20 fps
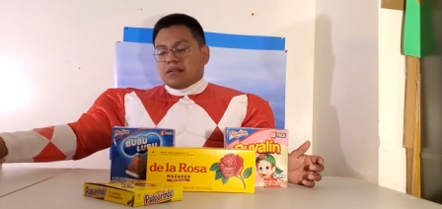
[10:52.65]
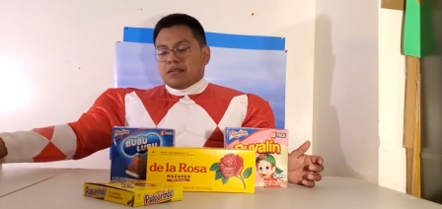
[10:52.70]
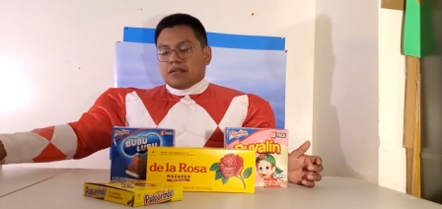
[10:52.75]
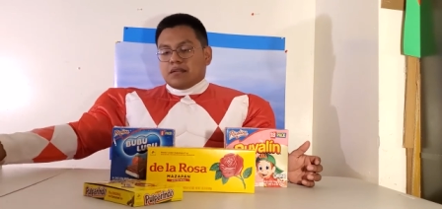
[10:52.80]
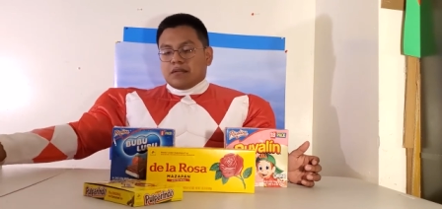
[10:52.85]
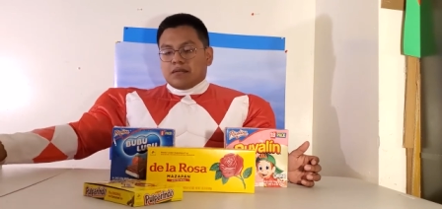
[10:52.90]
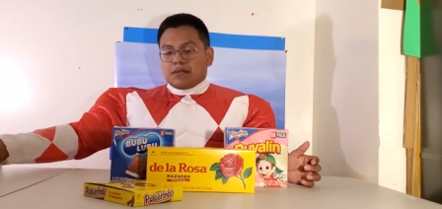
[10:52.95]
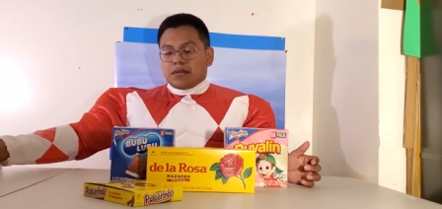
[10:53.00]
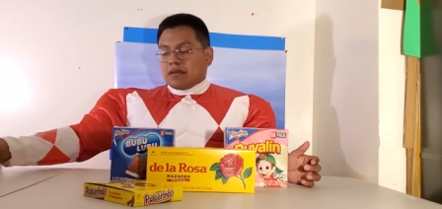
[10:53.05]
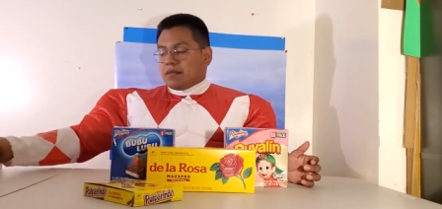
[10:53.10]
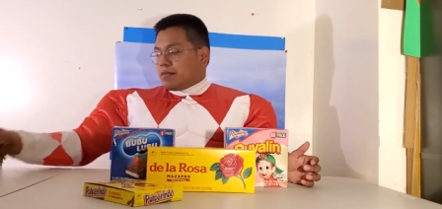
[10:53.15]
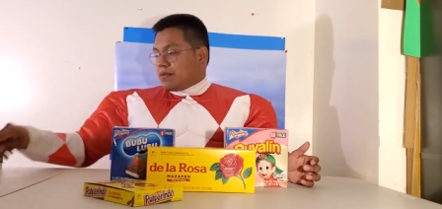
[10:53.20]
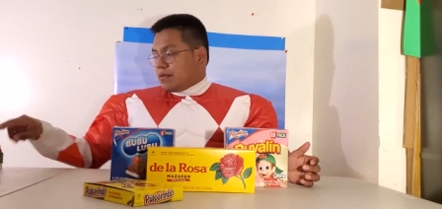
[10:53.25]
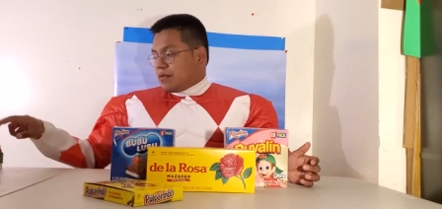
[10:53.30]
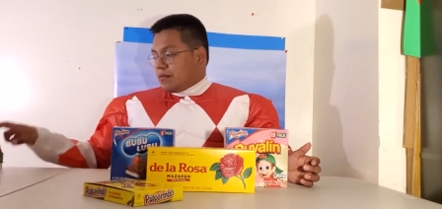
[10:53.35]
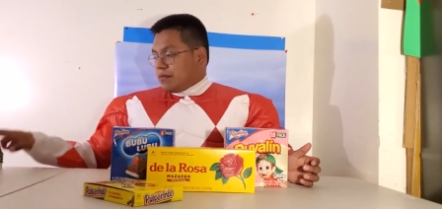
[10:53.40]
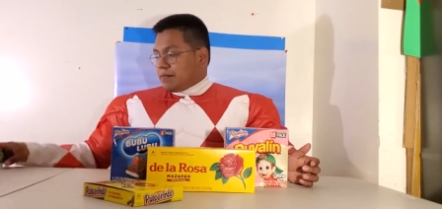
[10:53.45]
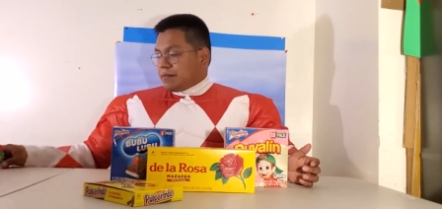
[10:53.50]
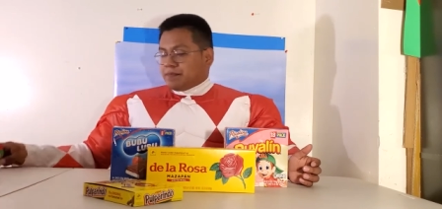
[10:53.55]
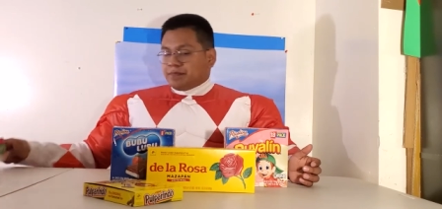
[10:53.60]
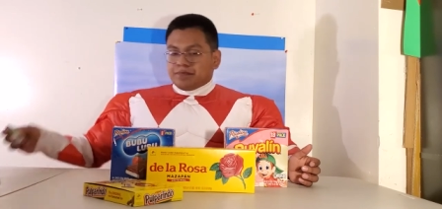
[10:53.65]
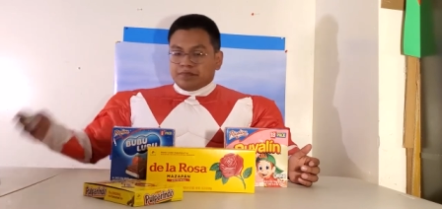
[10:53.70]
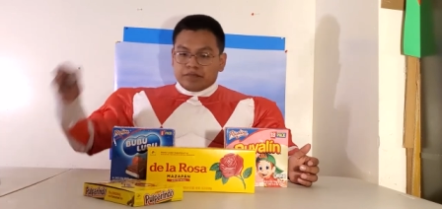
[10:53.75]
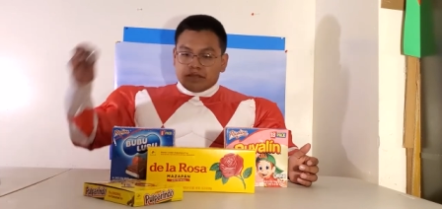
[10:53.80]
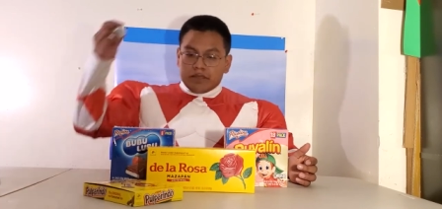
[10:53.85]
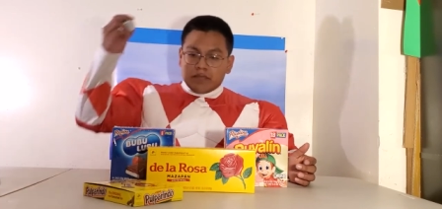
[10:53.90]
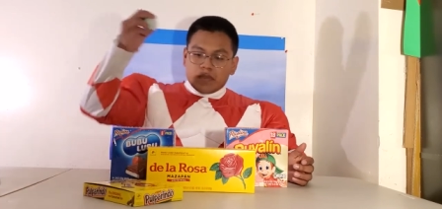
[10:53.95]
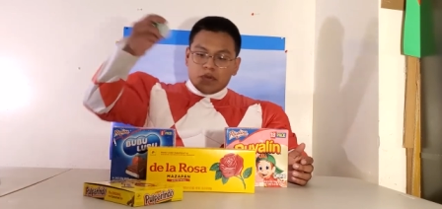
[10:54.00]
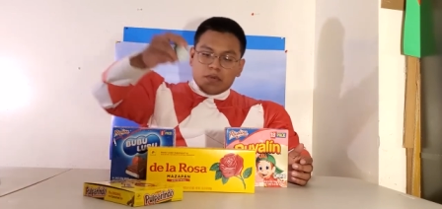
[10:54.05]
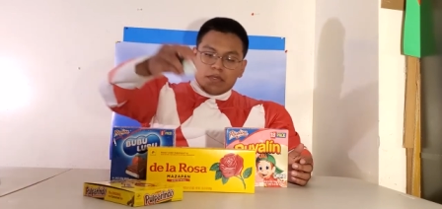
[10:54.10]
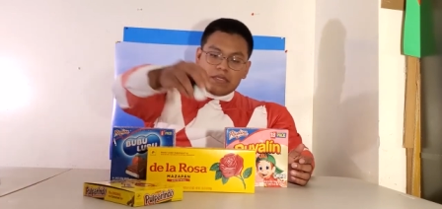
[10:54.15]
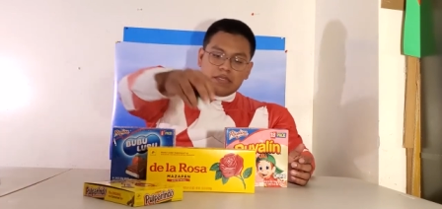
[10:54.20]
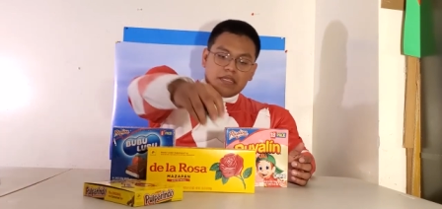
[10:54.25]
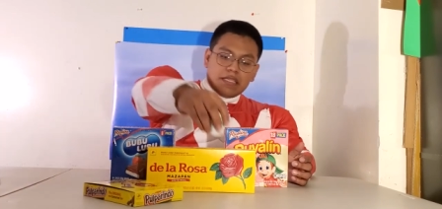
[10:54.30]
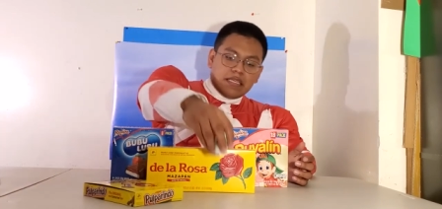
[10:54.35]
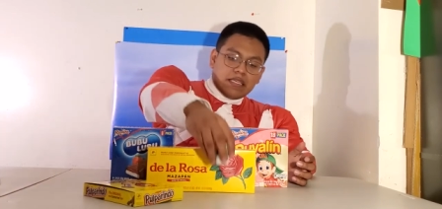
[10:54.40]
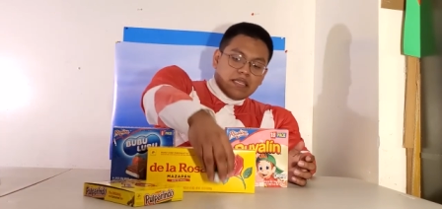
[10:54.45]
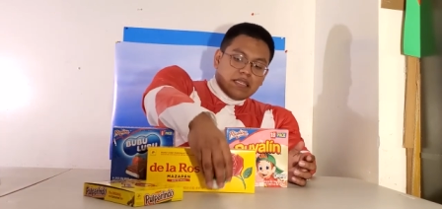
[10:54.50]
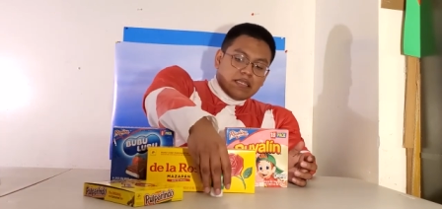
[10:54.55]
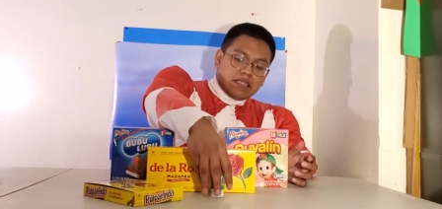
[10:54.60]
They'll give you one of
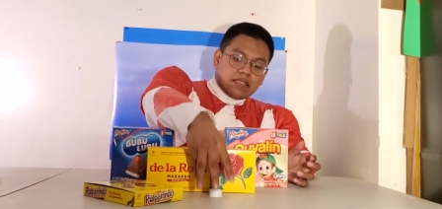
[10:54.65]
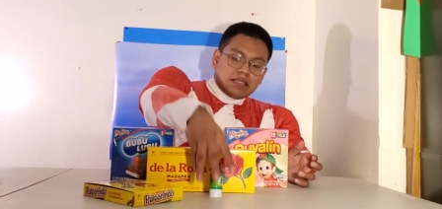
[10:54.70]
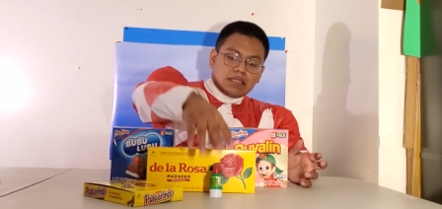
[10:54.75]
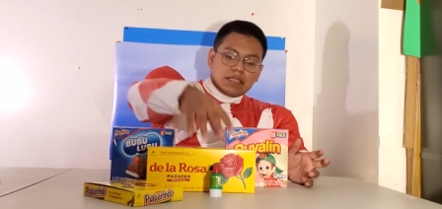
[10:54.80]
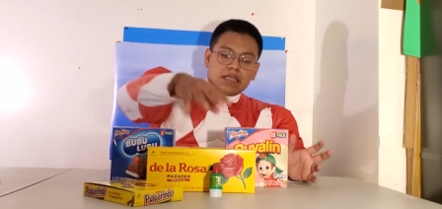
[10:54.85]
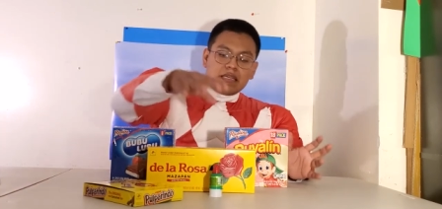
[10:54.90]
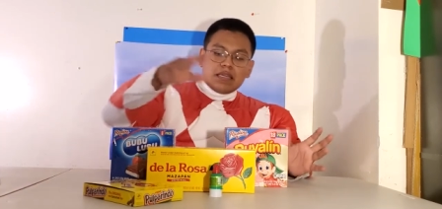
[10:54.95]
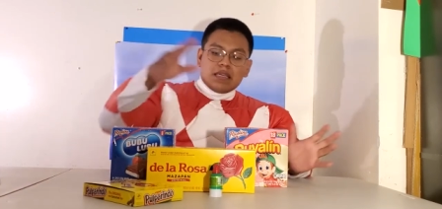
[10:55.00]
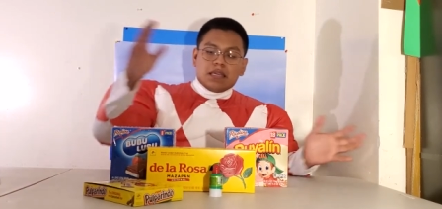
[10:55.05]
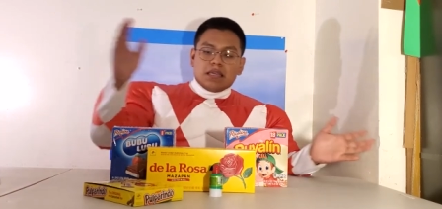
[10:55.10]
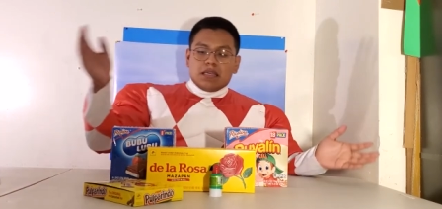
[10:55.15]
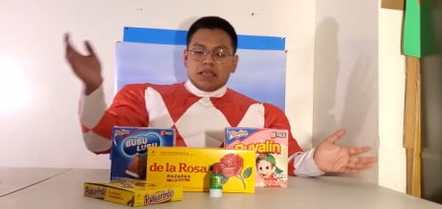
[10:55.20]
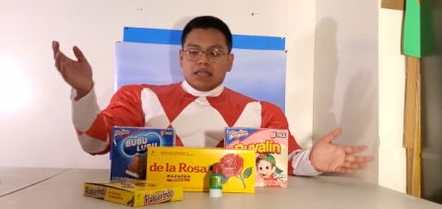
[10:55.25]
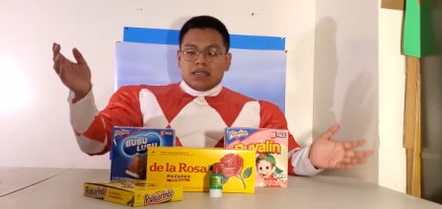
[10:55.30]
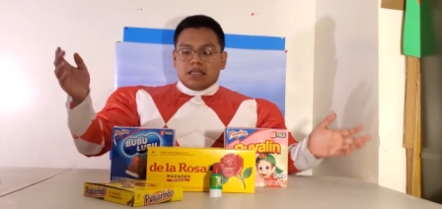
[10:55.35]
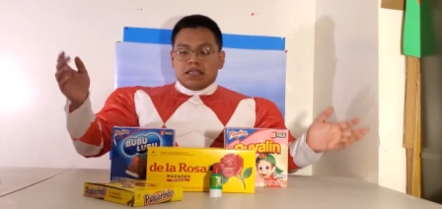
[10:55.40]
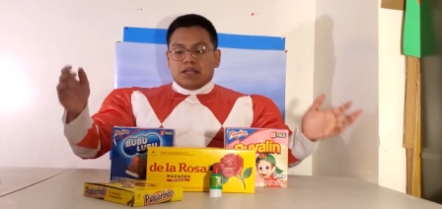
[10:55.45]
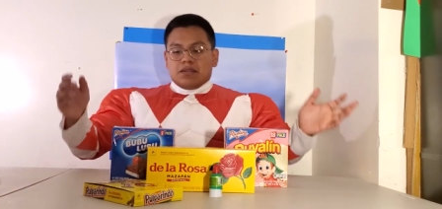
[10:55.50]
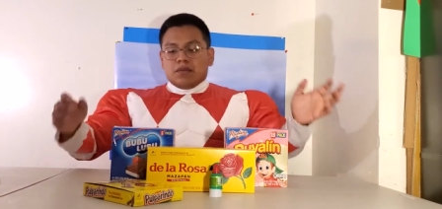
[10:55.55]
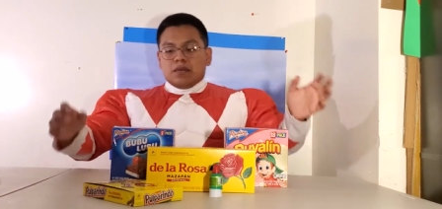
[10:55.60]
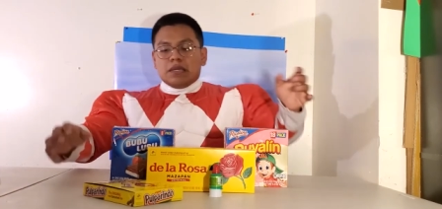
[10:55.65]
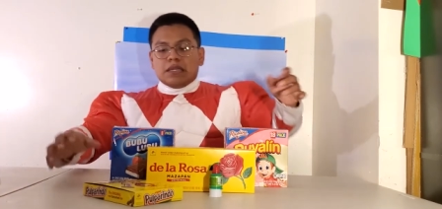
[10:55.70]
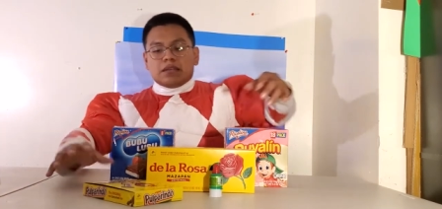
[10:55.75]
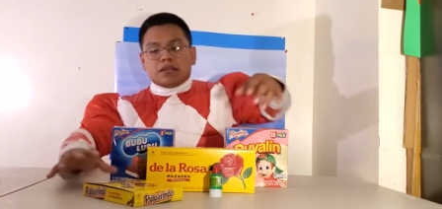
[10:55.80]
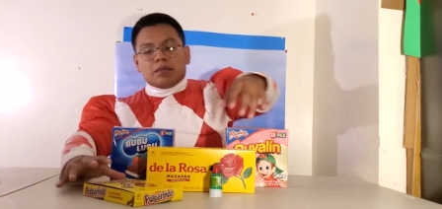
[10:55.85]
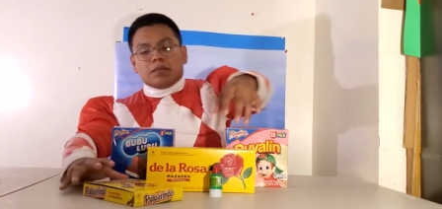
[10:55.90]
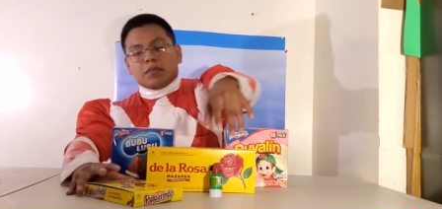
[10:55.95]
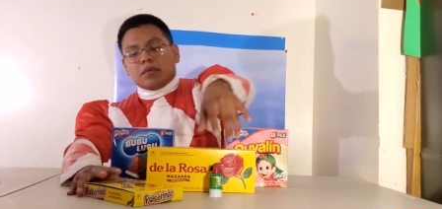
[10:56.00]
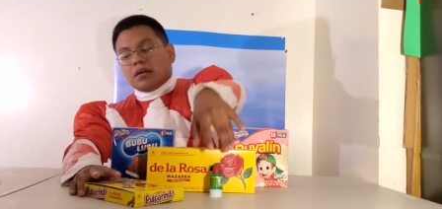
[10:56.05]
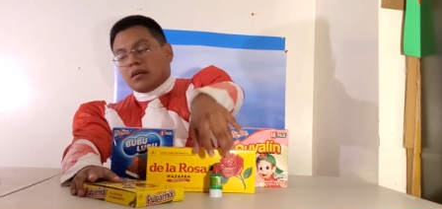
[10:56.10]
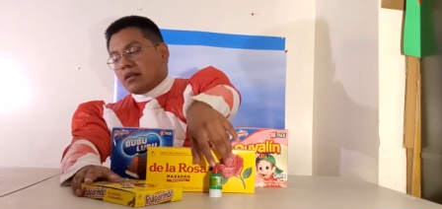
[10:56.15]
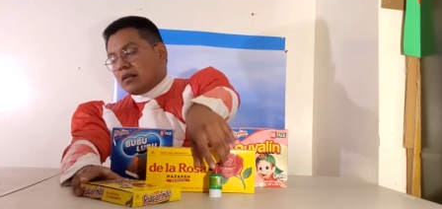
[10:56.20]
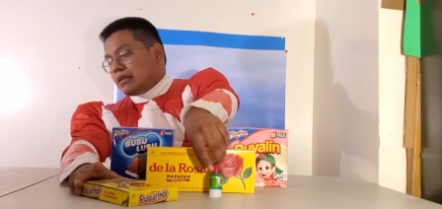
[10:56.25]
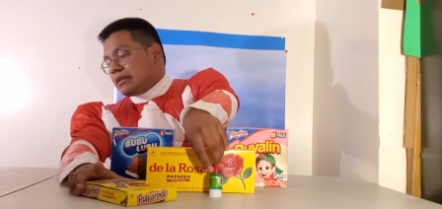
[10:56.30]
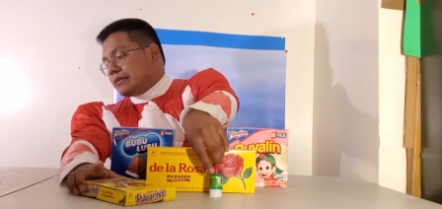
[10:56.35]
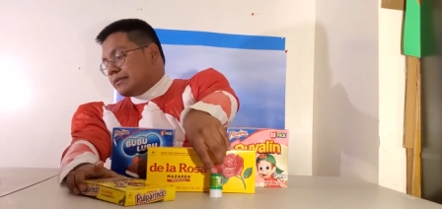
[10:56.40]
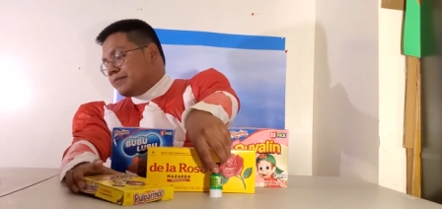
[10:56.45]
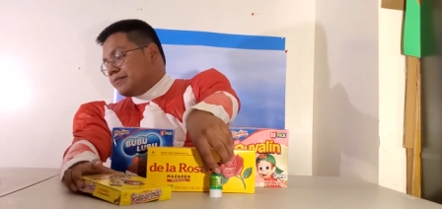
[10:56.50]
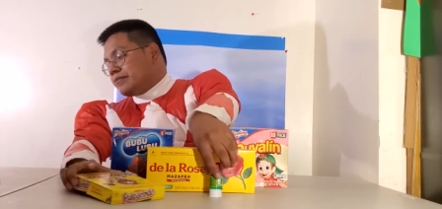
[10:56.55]
these, and then you eat them all,